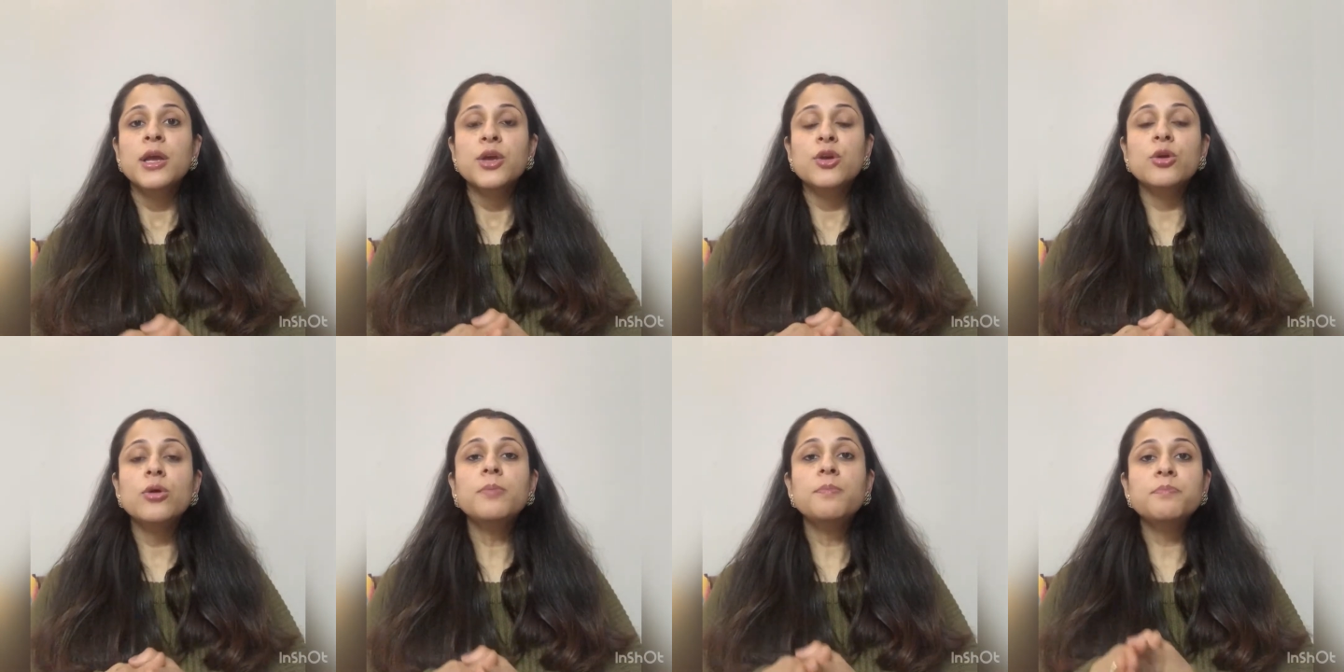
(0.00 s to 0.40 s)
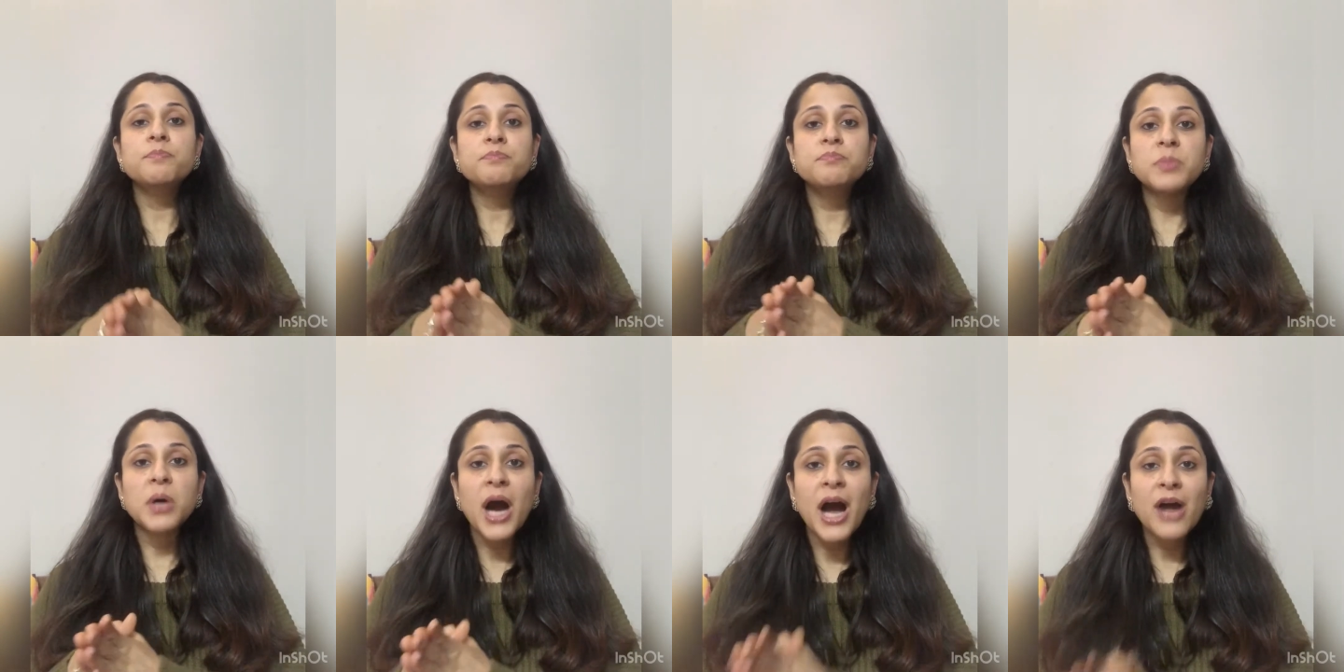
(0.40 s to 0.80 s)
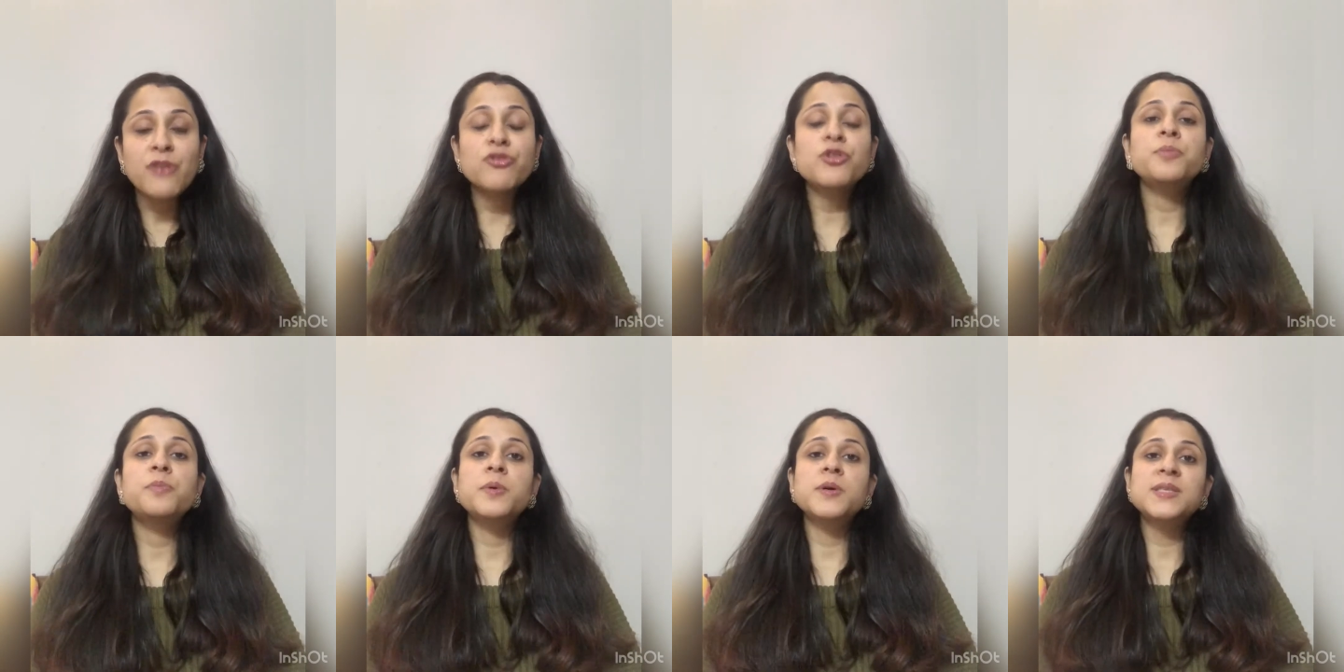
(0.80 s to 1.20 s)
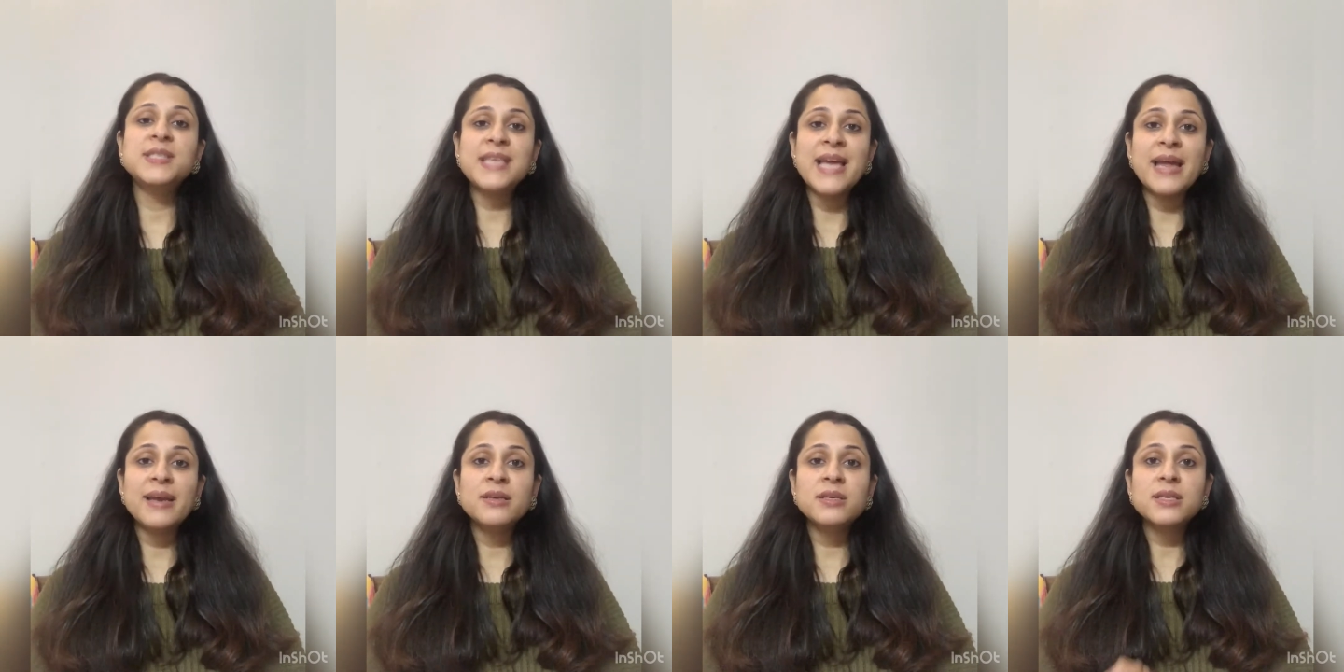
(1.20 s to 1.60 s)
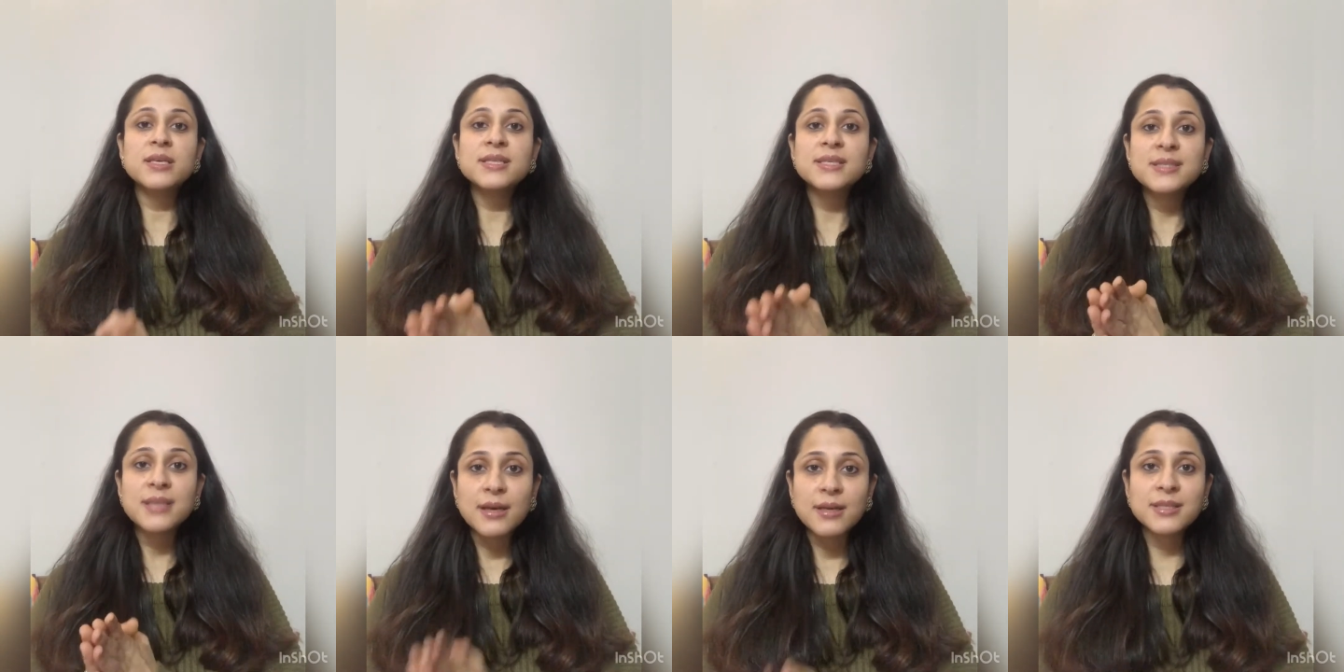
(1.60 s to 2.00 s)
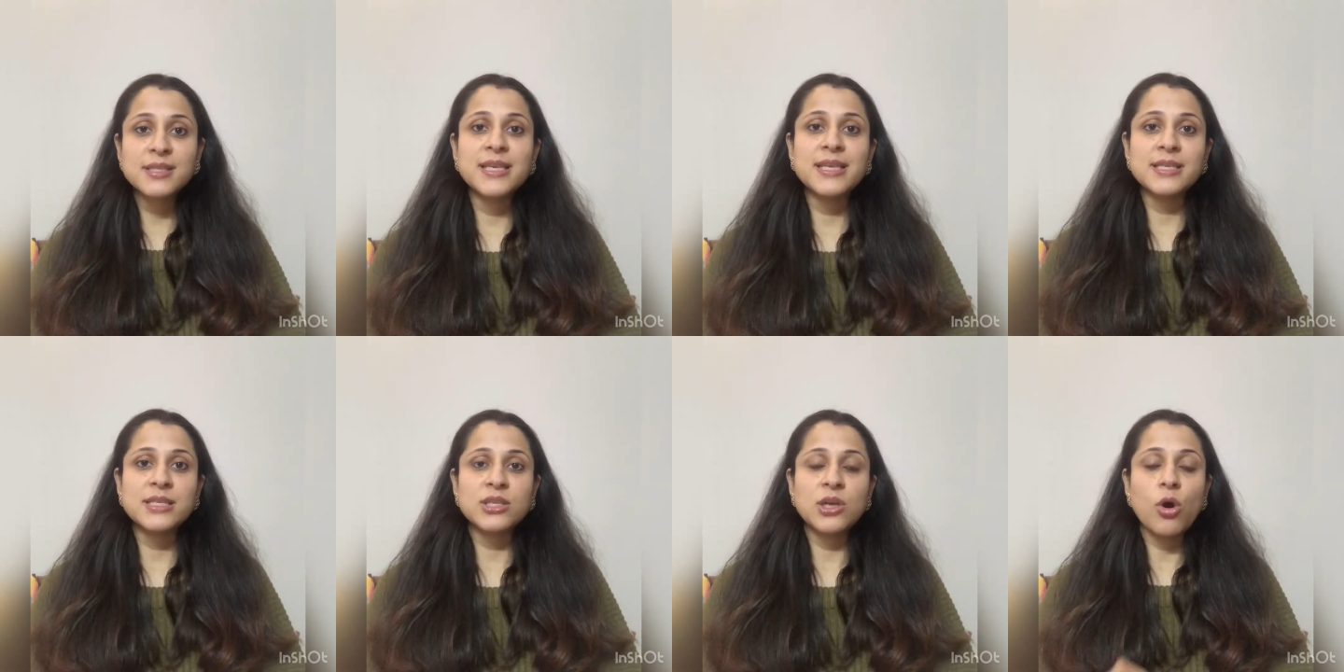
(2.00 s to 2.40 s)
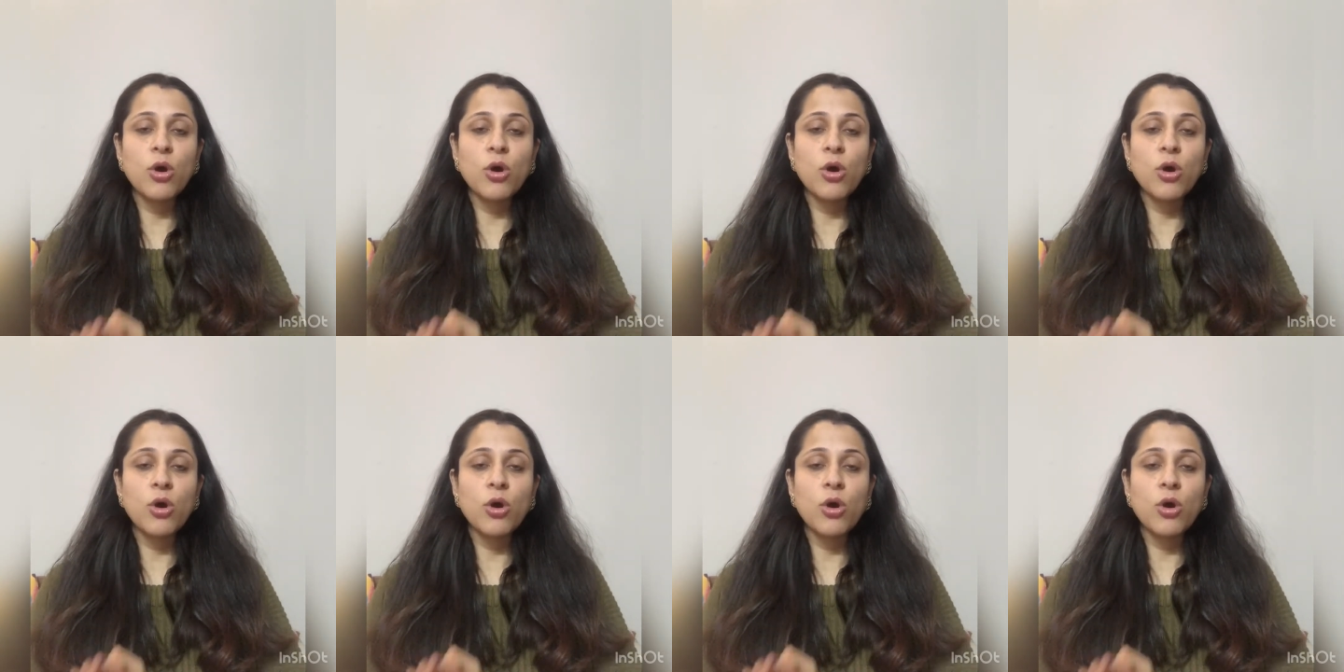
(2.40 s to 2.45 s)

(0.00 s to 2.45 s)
100% success